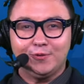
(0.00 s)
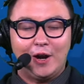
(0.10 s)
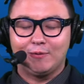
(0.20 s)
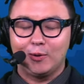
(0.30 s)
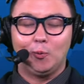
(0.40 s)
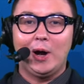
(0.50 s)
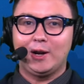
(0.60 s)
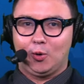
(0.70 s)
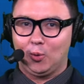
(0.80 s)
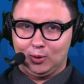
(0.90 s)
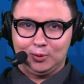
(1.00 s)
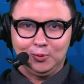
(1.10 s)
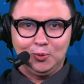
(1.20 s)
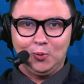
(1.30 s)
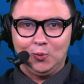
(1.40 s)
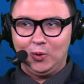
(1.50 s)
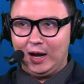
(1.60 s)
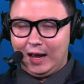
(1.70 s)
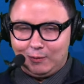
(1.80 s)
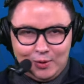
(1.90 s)
favorite white corner
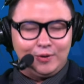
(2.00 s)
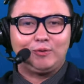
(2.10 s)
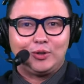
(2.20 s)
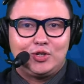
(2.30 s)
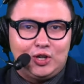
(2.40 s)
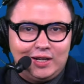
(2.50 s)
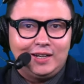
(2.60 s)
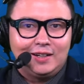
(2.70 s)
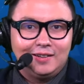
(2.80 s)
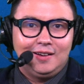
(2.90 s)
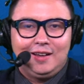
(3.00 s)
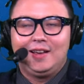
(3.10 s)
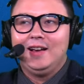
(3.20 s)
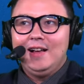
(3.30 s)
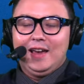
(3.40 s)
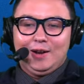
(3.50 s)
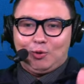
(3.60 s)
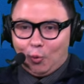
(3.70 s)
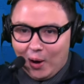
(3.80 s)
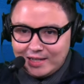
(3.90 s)
we've ever seen in
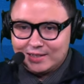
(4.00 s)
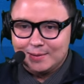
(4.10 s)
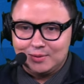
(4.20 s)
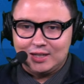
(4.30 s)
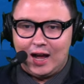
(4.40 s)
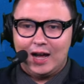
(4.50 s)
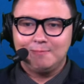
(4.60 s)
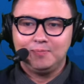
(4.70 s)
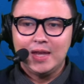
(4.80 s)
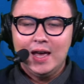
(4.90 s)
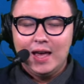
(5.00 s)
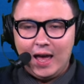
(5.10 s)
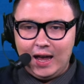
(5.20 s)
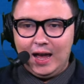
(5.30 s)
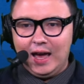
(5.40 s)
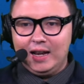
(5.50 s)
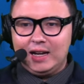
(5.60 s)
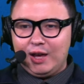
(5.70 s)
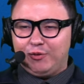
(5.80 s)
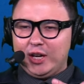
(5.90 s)
quite some time. And
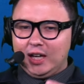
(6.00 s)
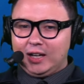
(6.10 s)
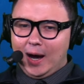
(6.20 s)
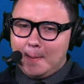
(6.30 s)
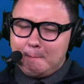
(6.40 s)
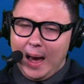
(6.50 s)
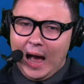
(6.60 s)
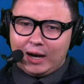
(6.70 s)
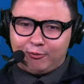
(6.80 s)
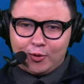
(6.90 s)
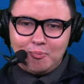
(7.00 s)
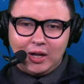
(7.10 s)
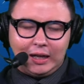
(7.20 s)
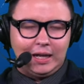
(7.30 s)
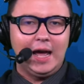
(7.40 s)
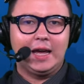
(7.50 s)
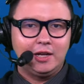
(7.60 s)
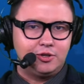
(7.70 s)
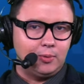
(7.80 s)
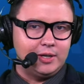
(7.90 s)
if he could come back from the leg
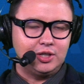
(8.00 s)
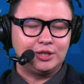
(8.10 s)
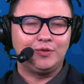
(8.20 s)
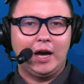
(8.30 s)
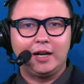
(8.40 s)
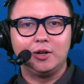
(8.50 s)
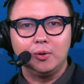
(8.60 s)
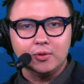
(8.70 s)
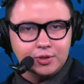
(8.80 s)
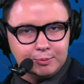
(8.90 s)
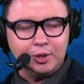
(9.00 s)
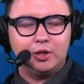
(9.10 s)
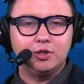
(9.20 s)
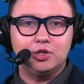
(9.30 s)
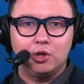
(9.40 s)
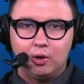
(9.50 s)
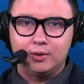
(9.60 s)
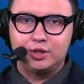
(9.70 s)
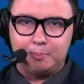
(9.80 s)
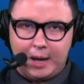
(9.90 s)
injury just fine, I know there's some
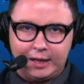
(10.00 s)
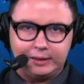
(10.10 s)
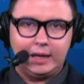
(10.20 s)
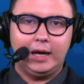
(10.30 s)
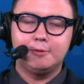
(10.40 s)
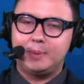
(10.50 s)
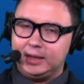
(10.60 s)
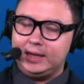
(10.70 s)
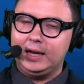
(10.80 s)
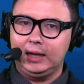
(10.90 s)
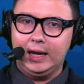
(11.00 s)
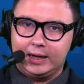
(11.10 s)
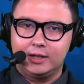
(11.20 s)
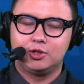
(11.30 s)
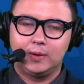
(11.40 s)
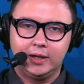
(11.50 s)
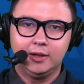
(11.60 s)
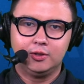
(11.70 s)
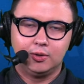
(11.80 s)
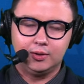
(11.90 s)
concerns about that, about that leg injury he
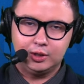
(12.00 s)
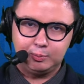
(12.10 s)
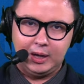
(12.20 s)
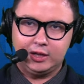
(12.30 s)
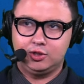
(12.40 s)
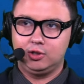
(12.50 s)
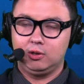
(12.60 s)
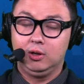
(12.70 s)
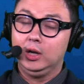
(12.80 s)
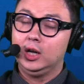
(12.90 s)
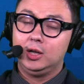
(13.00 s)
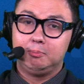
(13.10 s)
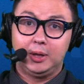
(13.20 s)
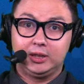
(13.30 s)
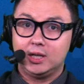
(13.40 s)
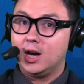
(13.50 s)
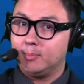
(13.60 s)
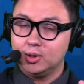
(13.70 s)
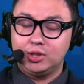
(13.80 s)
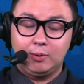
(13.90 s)
endured this past year. But the
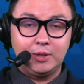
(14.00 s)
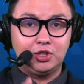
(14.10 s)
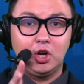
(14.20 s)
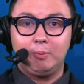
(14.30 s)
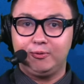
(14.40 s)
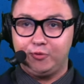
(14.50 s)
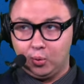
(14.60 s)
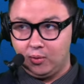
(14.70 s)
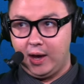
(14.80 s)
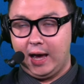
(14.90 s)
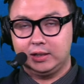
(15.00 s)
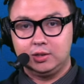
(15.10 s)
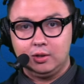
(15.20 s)
numbers that we saw before that